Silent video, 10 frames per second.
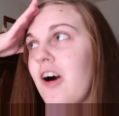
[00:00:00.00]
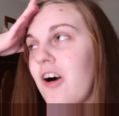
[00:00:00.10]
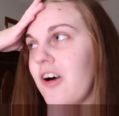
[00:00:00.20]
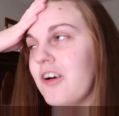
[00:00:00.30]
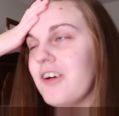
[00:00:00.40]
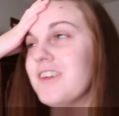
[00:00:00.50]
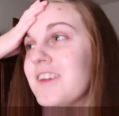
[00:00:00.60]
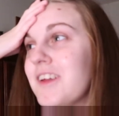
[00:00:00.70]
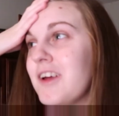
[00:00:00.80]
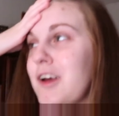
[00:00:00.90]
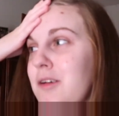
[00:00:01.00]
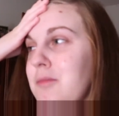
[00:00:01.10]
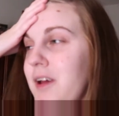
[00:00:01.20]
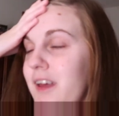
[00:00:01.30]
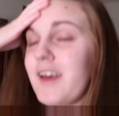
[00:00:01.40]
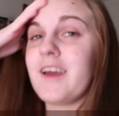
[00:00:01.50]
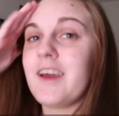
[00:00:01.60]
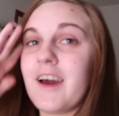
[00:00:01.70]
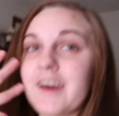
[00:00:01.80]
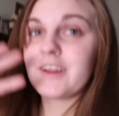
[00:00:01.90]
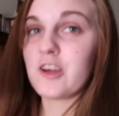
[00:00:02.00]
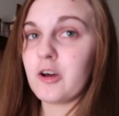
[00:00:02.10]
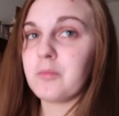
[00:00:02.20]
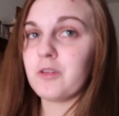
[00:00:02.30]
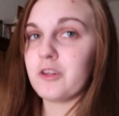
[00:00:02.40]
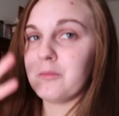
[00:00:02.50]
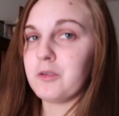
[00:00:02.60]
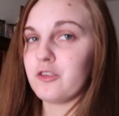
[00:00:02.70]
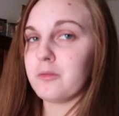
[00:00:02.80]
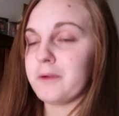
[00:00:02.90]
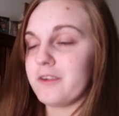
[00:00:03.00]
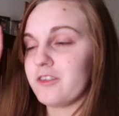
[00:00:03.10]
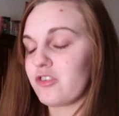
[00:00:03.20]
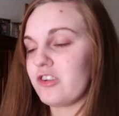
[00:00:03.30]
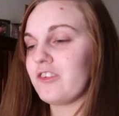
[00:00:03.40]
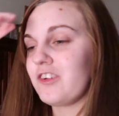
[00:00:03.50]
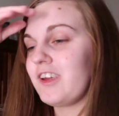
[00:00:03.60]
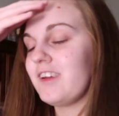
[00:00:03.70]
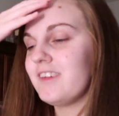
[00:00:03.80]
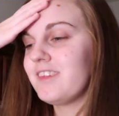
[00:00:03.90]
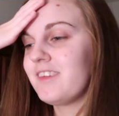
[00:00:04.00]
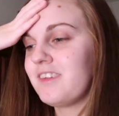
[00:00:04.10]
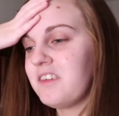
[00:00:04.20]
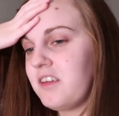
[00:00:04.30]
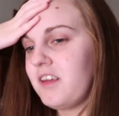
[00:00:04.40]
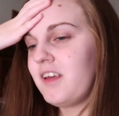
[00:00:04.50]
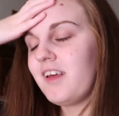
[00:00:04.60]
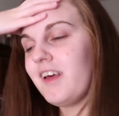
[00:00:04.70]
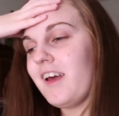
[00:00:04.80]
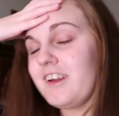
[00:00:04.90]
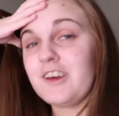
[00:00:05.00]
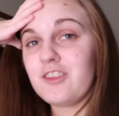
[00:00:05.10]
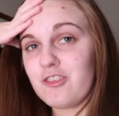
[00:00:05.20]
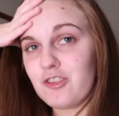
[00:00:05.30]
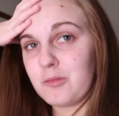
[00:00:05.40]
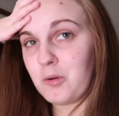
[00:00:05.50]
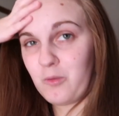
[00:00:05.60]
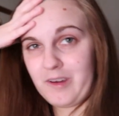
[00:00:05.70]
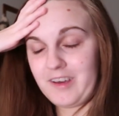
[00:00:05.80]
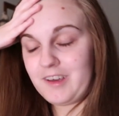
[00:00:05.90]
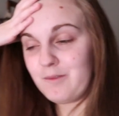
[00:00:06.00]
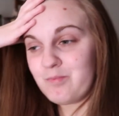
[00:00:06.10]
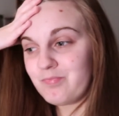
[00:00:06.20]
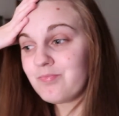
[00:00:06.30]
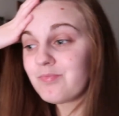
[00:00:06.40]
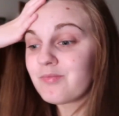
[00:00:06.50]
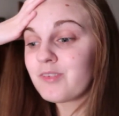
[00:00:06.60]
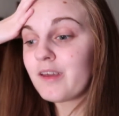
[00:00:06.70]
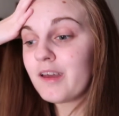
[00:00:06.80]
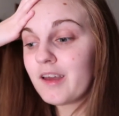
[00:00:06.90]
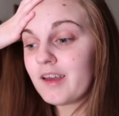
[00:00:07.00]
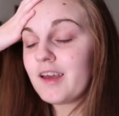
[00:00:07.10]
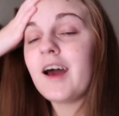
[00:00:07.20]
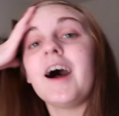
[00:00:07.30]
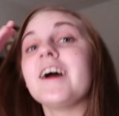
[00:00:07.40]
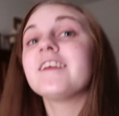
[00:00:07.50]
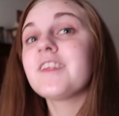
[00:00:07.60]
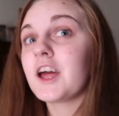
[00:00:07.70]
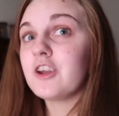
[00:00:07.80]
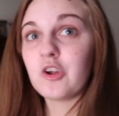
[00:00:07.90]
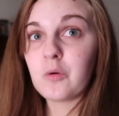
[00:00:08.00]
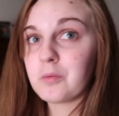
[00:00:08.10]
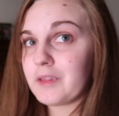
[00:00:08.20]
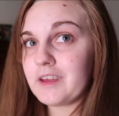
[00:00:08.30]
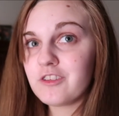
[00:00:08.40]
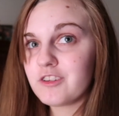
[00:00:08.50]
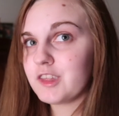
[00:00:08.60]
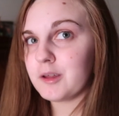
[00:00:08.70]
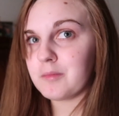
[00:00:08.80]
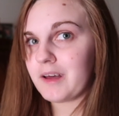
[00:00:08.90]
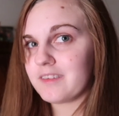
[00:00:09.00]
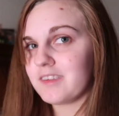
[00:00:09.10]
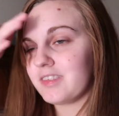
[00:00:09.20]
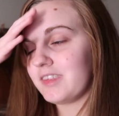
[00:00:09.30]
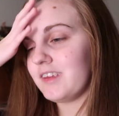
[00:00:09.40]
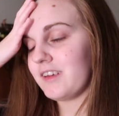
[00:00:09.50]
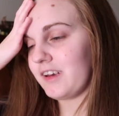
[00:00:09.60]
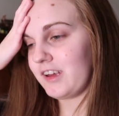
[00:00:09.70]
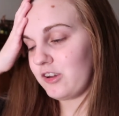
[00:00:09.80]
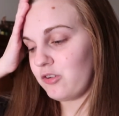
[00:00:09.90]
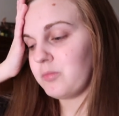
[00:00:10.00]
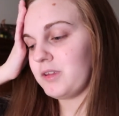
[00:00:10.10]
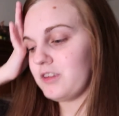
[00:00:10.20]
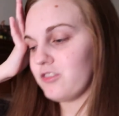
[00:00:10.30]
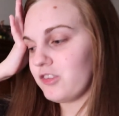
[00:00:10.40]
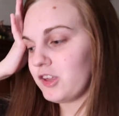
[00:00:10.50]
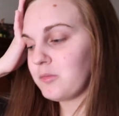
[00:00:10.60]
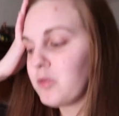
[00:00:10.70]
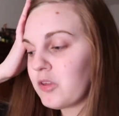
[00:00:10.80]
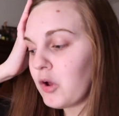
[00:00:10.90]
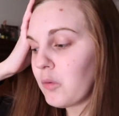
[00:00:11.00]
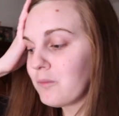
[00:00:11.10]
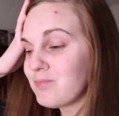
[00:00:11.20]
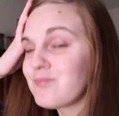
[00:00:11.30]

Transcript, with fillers: saw, but I had a couple of Build-A-Bear certificates and I threw them away. I just had no place for them. That's the thing. I had no place for them, so.